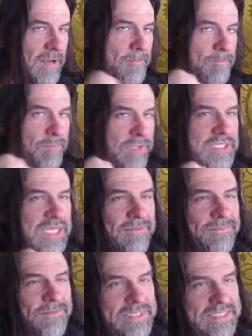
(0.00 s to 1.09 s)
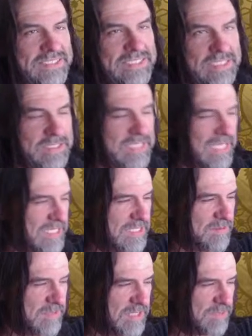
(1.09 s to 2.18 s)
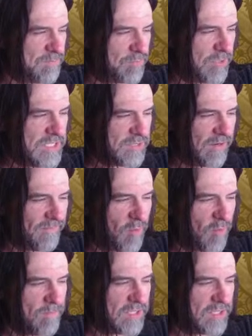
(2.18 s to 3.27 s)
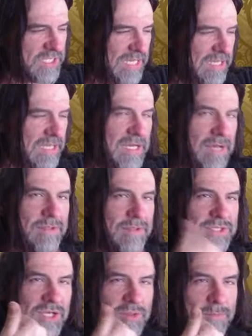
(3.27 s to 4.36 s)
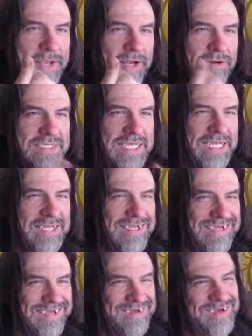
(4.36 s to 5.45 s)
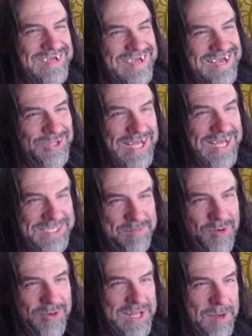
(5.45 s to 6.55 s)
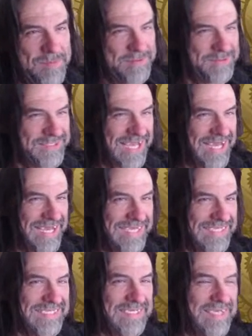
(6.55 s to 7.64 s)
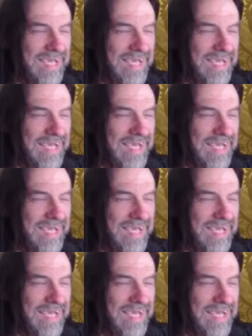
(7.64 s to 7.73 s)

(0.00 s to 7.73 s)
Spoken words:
bludgeoning fists is just pretty straightforward. Bludgeoning. There's also piercing, classic poking out people's eyes,